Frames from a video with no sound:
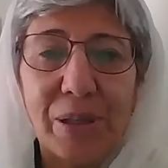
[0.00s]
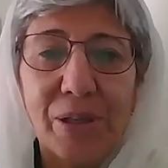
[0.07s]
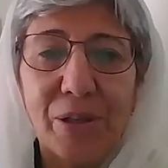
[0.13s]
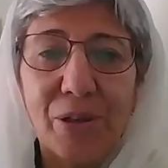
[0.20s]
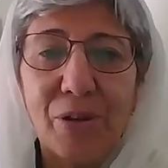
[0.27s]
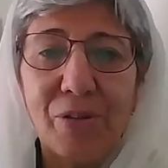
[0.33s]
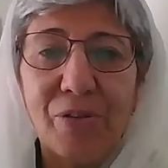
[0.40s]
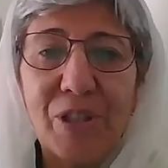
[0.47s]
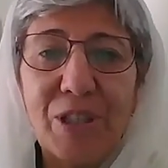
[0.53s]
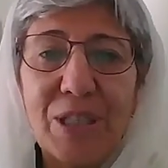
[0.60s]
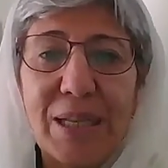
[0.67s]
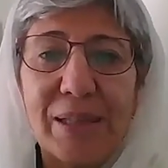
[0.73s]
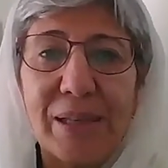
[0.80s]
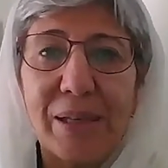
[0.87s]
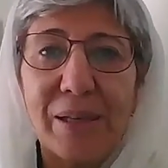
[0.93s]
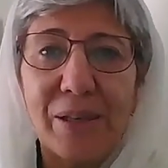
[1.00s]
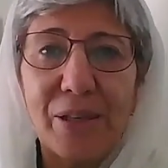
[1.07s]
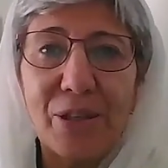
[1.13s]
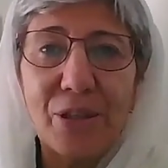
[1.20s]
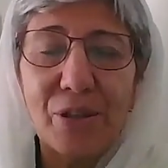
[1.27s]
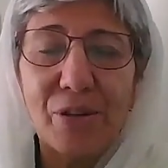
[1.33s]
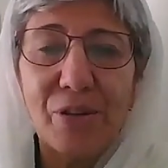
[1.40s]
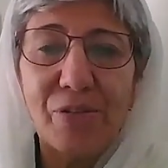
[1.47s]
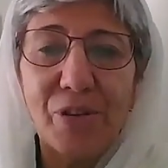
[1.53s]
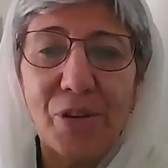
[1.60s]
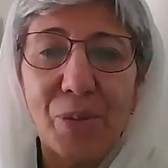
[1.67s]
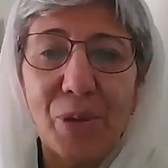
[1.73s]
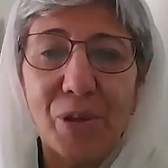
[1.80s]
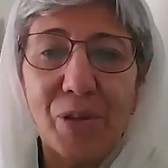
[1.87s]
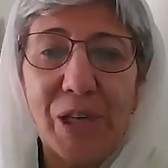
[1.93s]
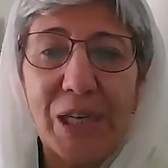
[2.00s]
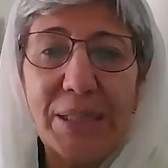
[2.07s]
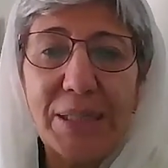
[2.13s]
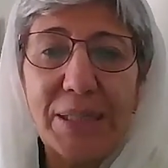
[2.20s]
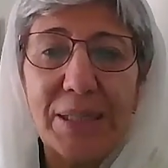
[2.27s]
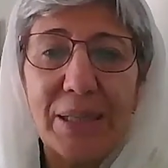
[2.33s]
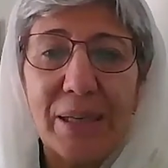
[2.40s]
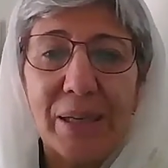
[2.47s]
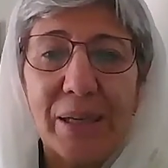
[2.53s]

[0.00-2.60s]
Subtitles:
Universal Declaration of Human Rights,